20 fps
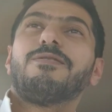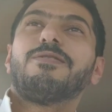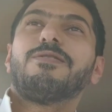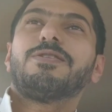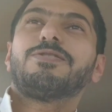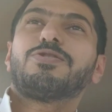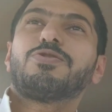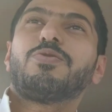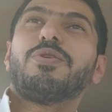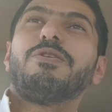
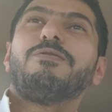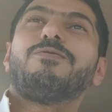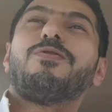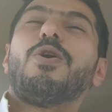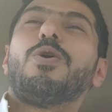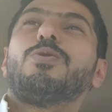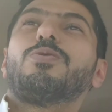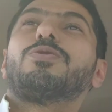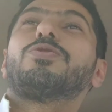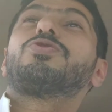screen
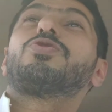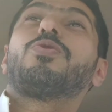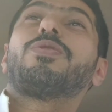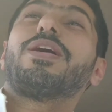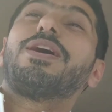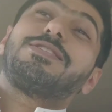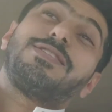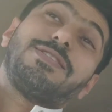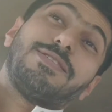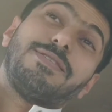phone, so
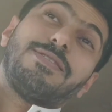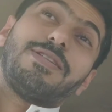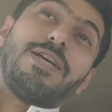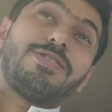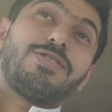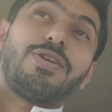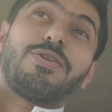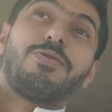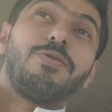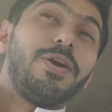that's
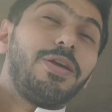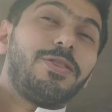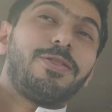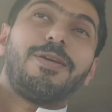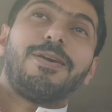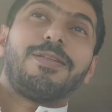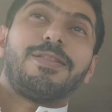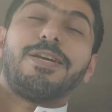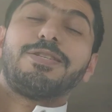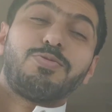a great
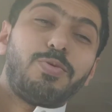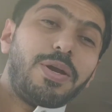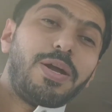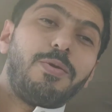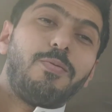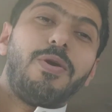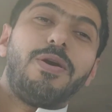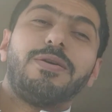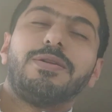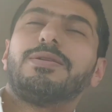thing. That's what I
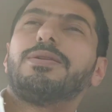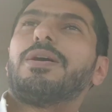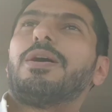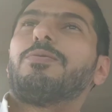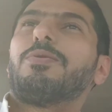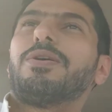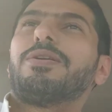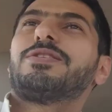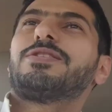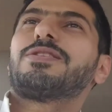want. I
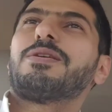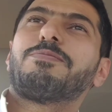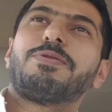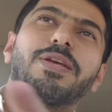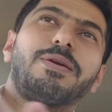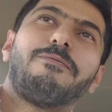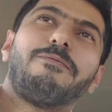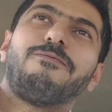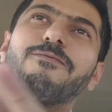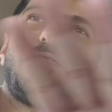want
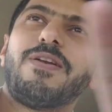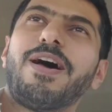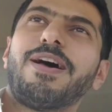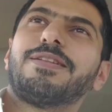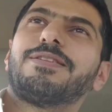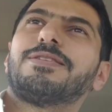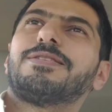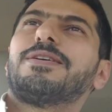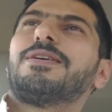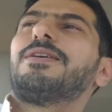something flat.
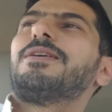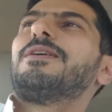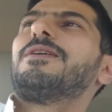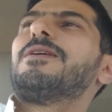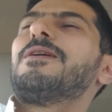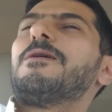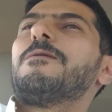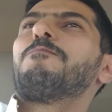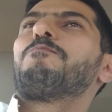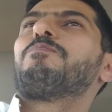
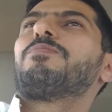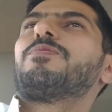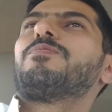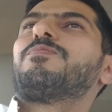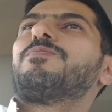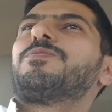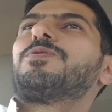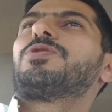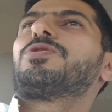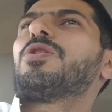
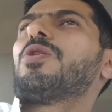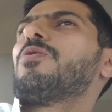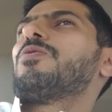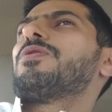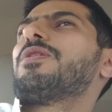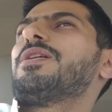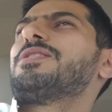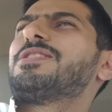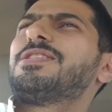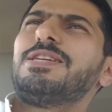So
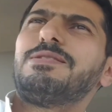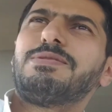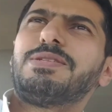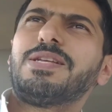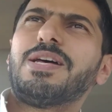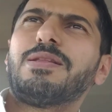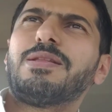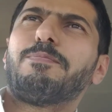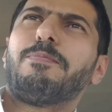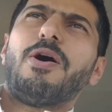it seems
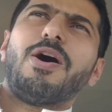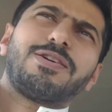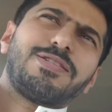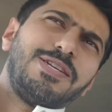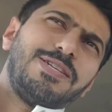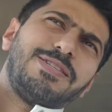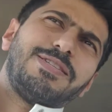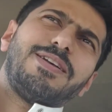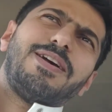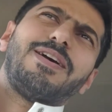that
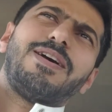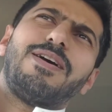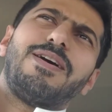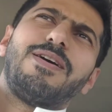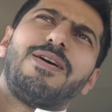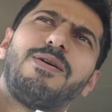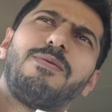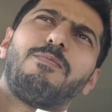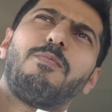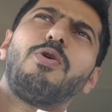
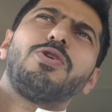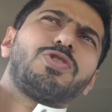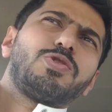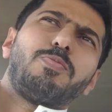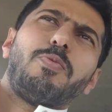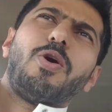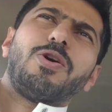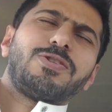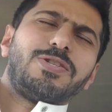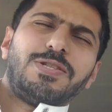most
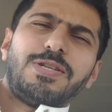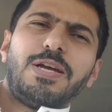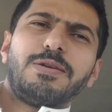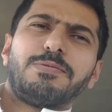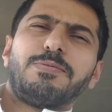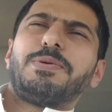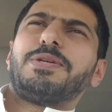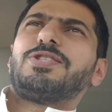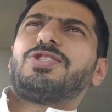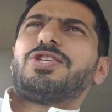boxes
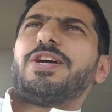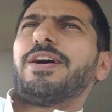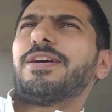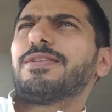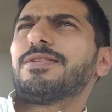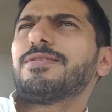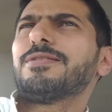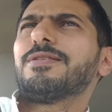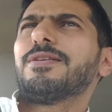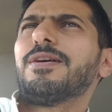have been
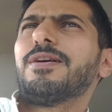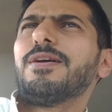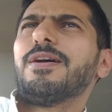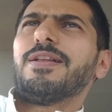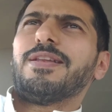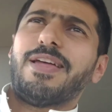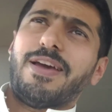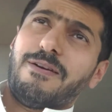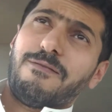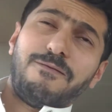checked,
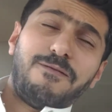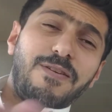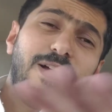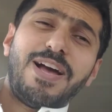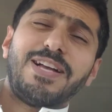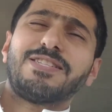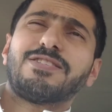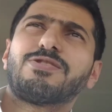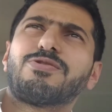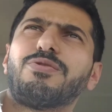like
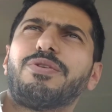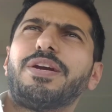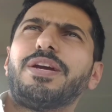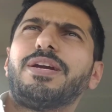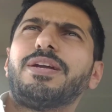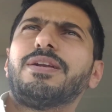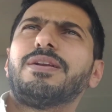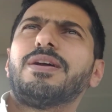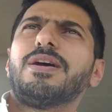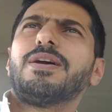flat
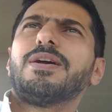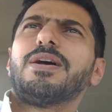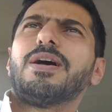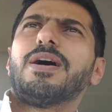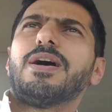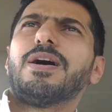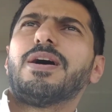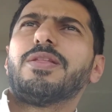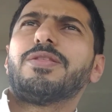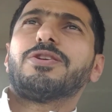screen.
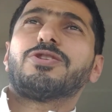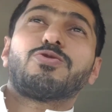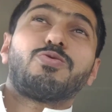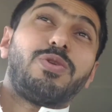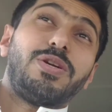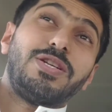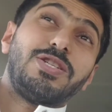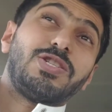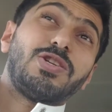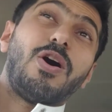The
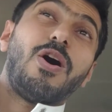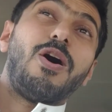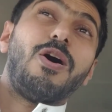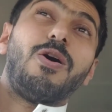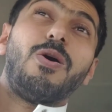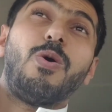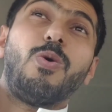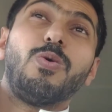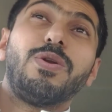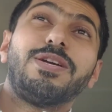screen is
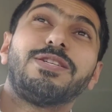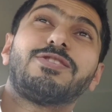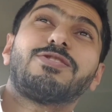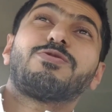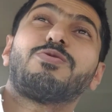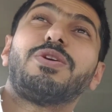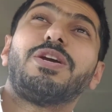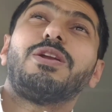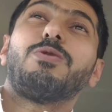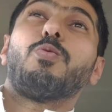OLED
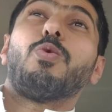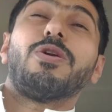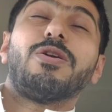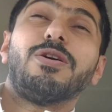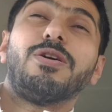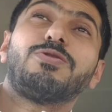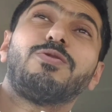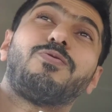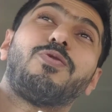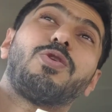screen,
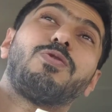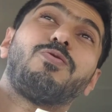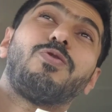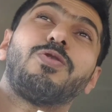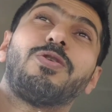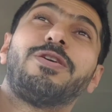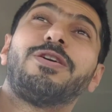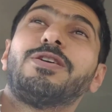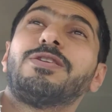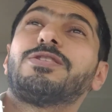
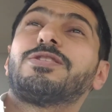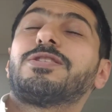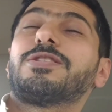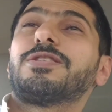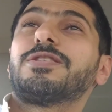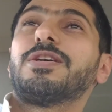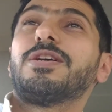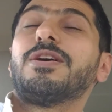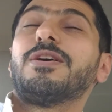144 hertz,